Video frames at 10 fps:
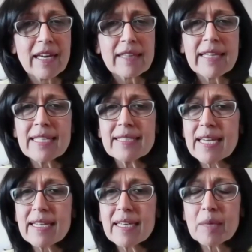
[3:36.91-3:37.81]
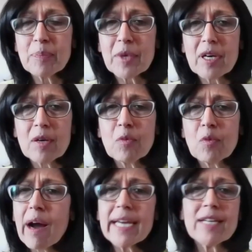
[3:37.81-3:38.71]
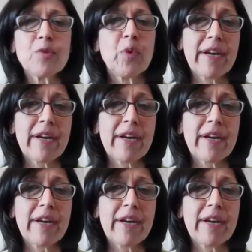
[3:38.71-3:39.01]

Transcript: They take up a wide